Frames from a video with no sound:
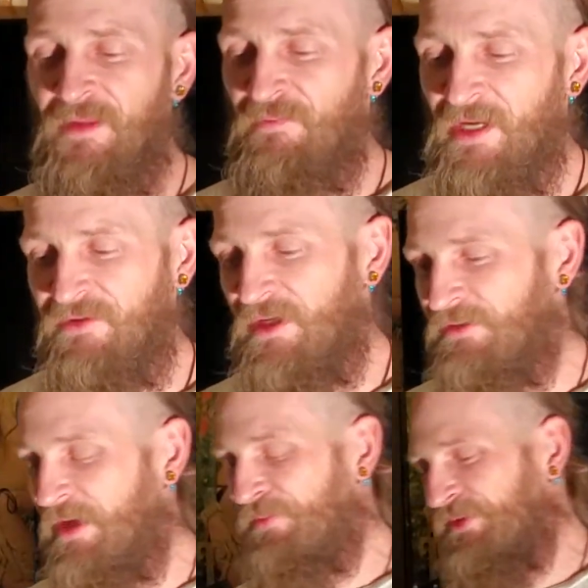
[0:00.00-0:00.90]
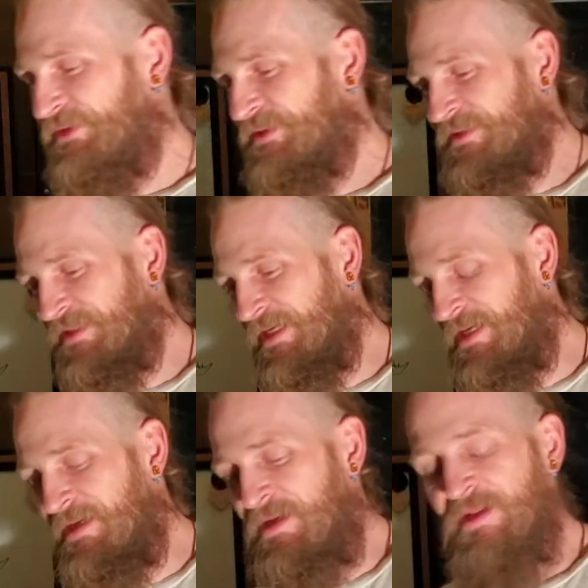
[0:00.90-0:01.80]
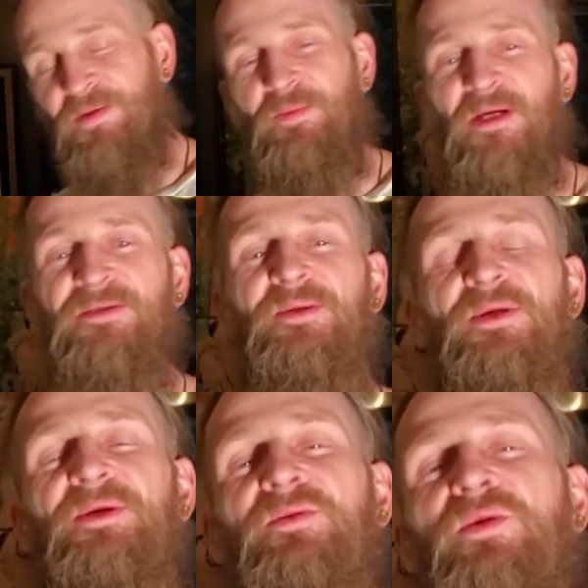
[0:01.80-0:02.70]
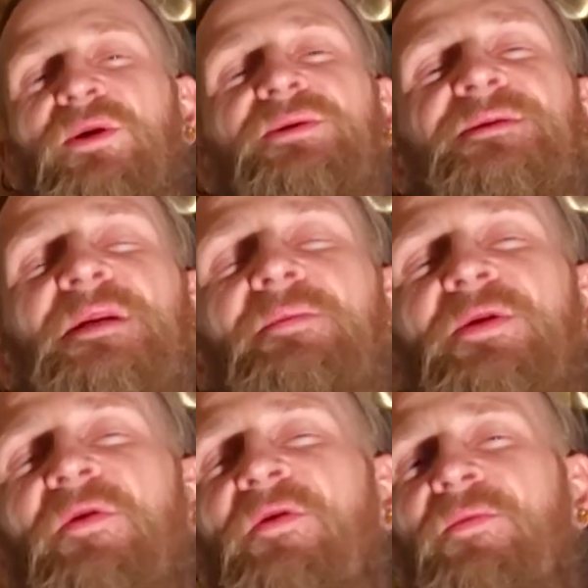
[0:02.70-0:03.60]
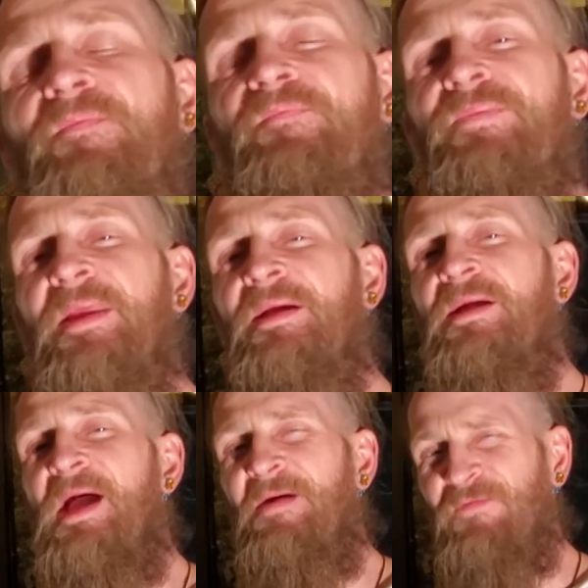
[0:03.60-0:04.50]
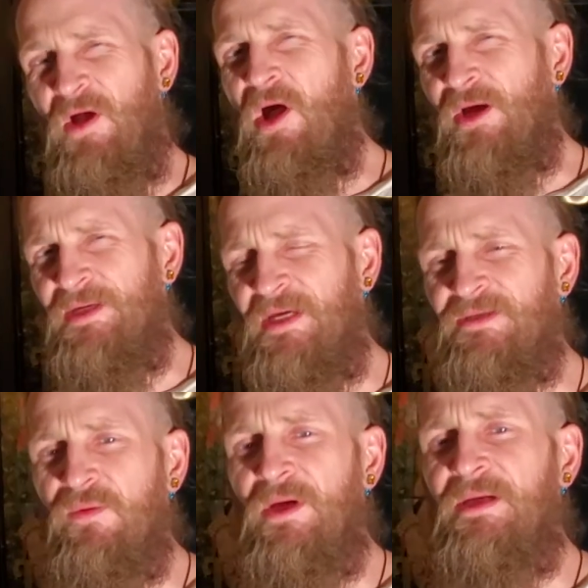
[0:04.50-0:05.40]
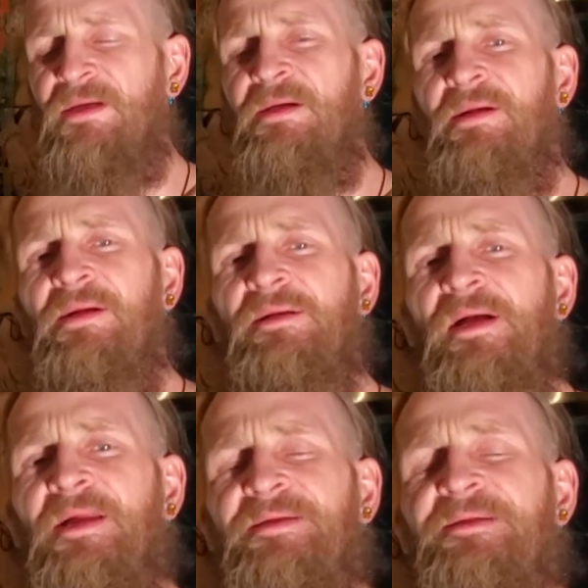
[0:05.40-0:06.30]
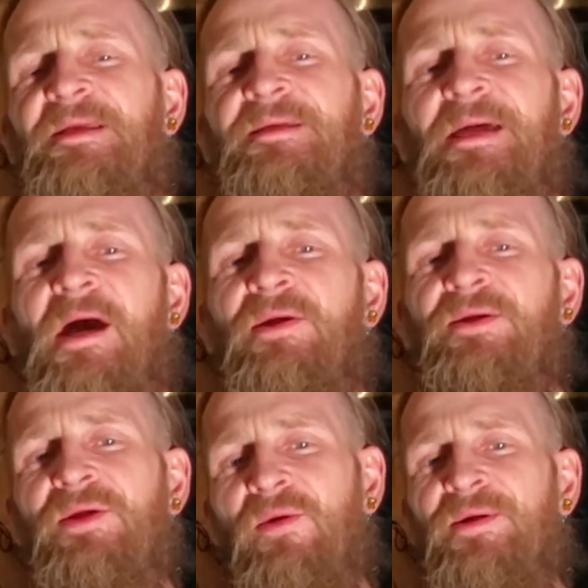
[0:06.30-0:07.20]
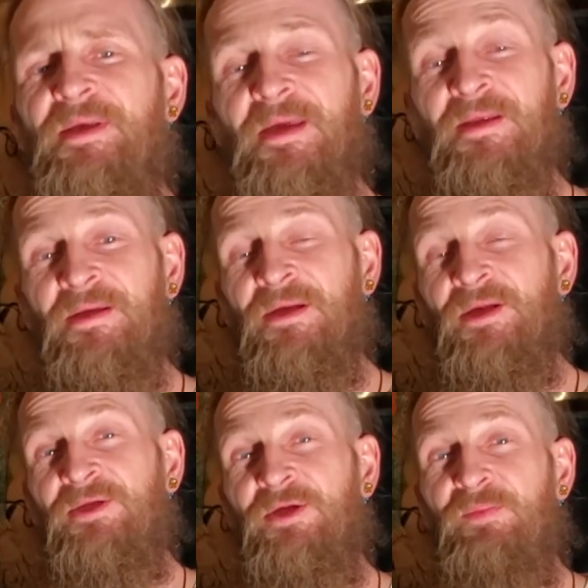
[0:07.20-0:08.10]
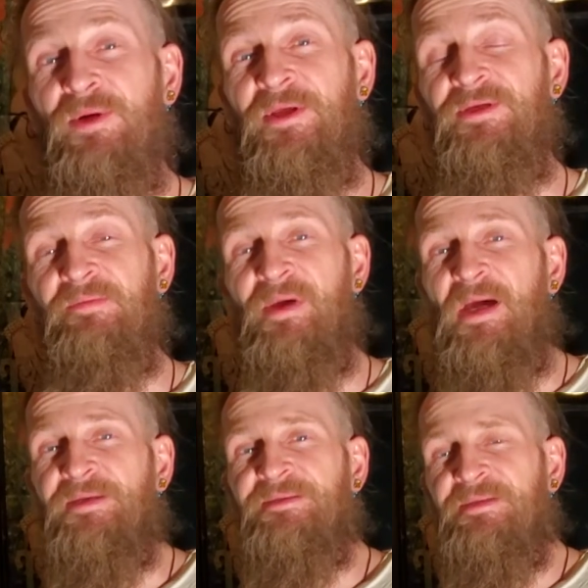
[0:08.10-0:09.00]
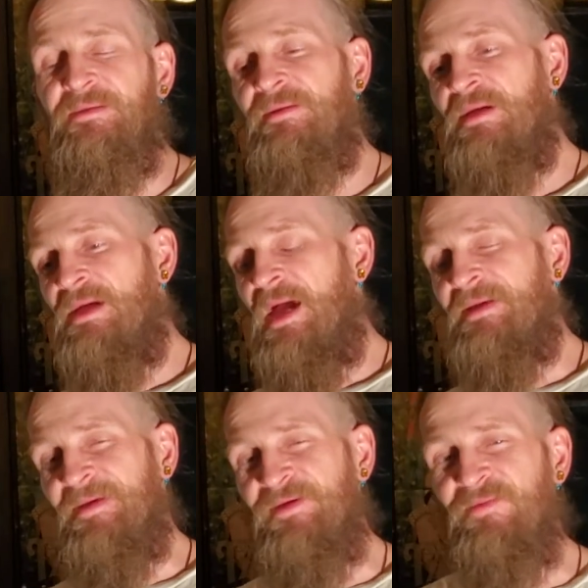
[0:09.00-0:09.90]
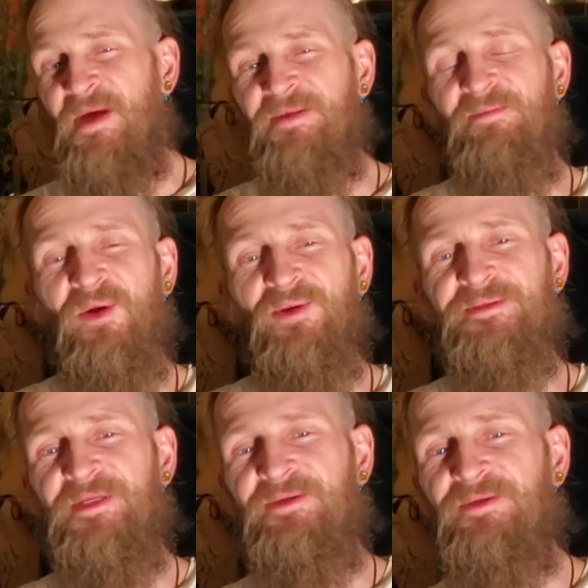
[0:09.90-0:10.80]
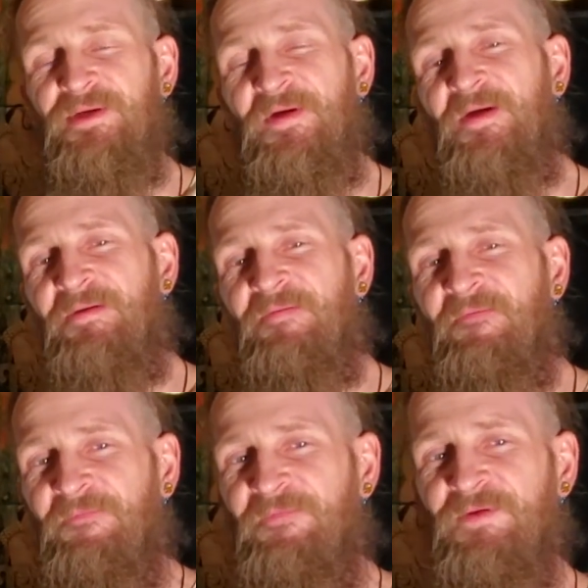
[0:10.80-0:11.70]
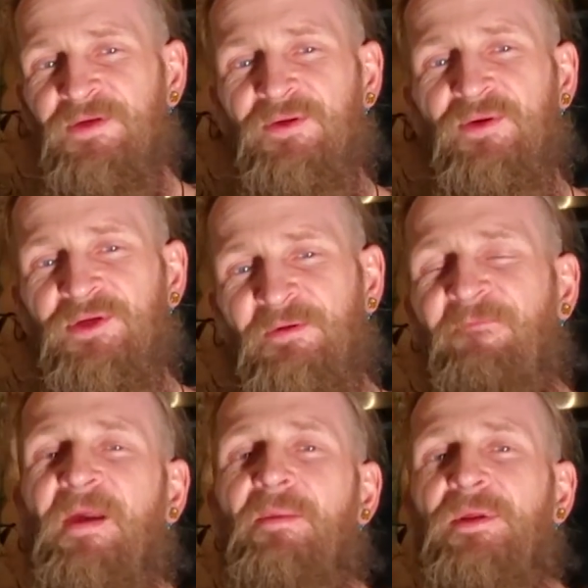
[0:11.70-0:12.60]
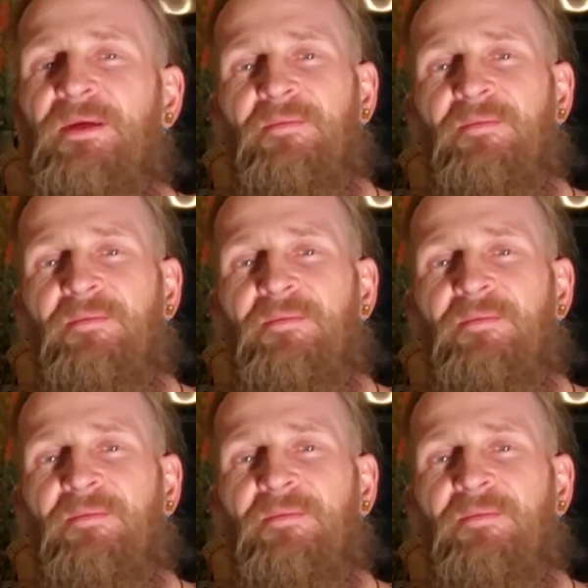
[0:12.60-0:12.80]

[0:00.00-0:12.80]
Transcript: My great-grandpa used to say, the best feeling in the world is coming home after a hard day's work and sitting down and knowing that you put in your best and that you made the most that you could for you and your family.